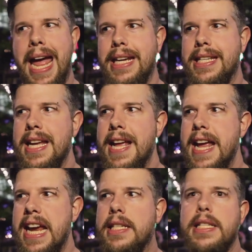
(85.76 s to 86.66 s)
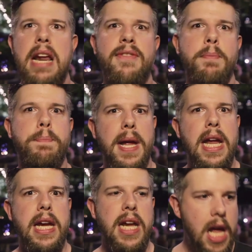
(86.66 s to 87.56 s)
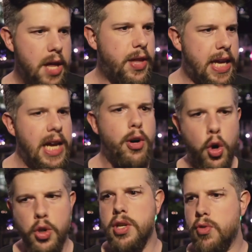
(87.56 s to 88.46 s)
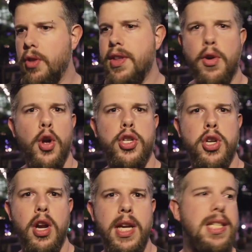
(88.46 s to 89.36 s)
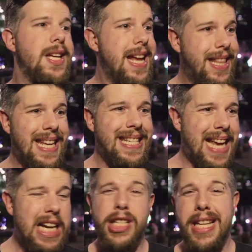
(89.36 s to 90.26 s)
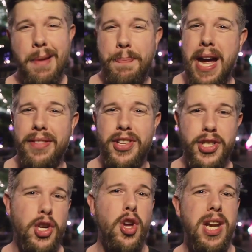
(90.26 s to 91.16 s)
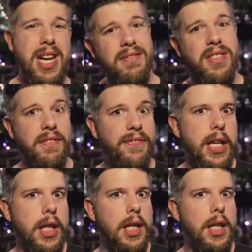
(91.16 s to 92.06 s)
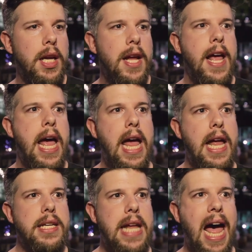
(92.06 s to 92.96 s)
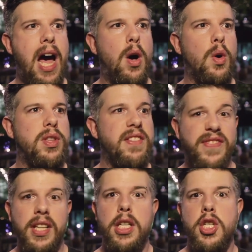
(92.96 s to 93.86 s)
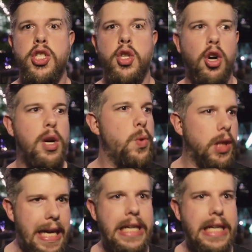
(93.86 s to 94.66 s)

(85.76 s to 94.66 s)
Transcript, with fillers: and instead of it being the heroes who are on their own journeys, it's actually about the journey of the villain and how the villain story will